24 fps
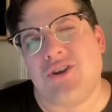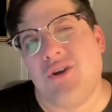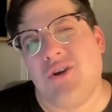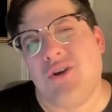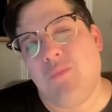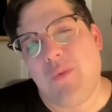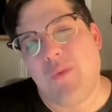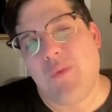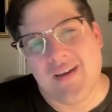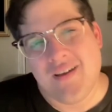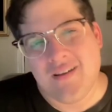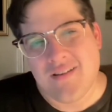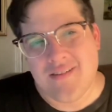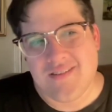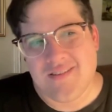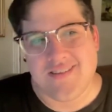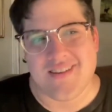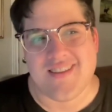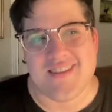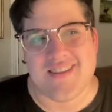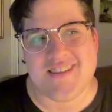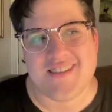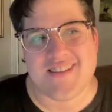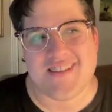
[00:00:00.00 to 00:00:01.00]
well to
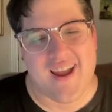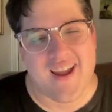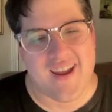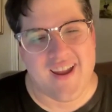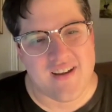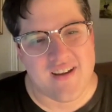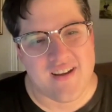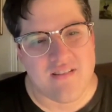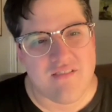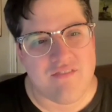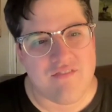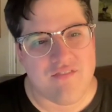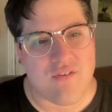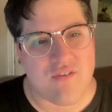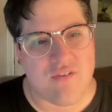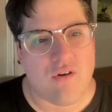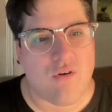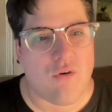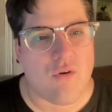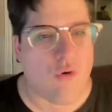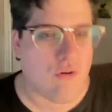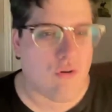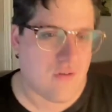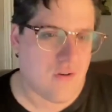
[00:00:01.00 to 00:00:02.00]
this kind of
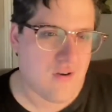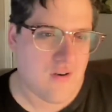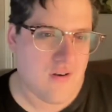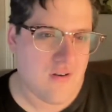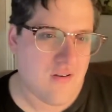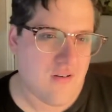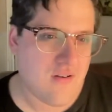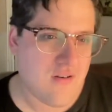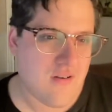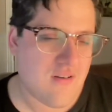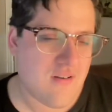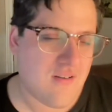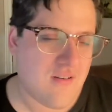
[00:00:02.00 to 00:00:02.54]
horror?